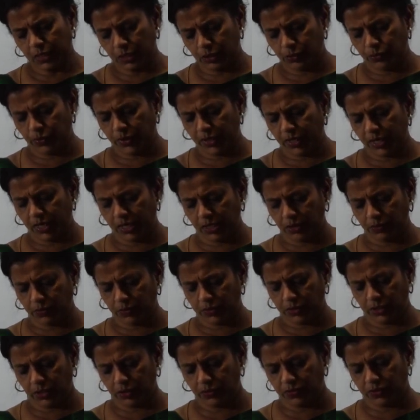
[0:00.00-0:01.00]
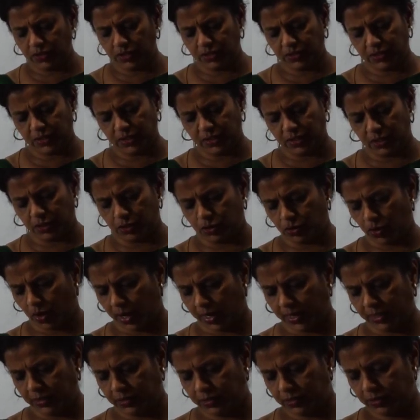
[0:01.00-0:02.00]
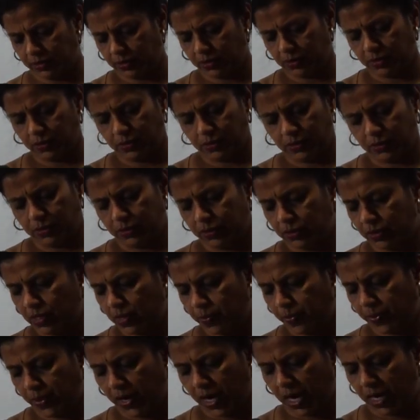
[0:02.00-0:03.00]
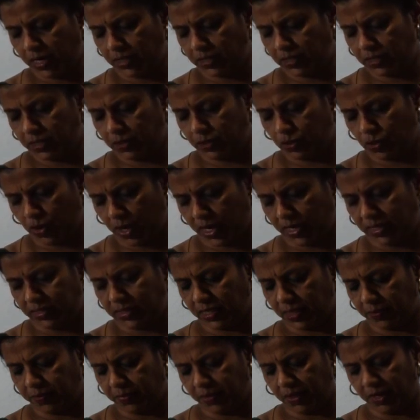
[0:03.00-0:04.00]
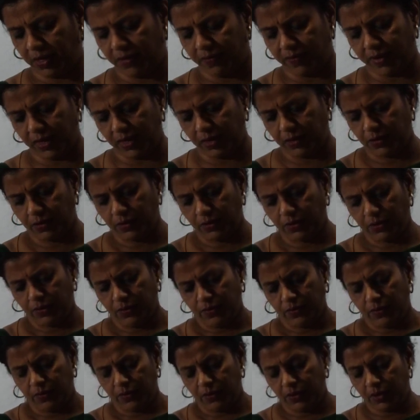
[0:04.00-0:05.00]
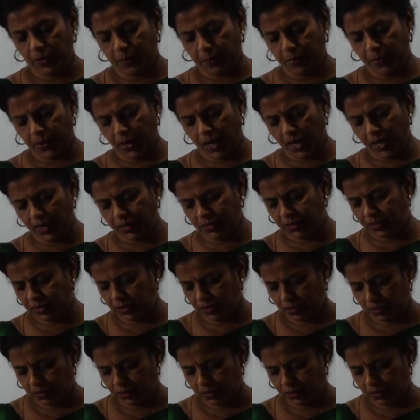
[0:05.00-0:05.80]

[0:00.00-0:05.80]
29th question, you just see the drawings. The plant drawings are given. The plant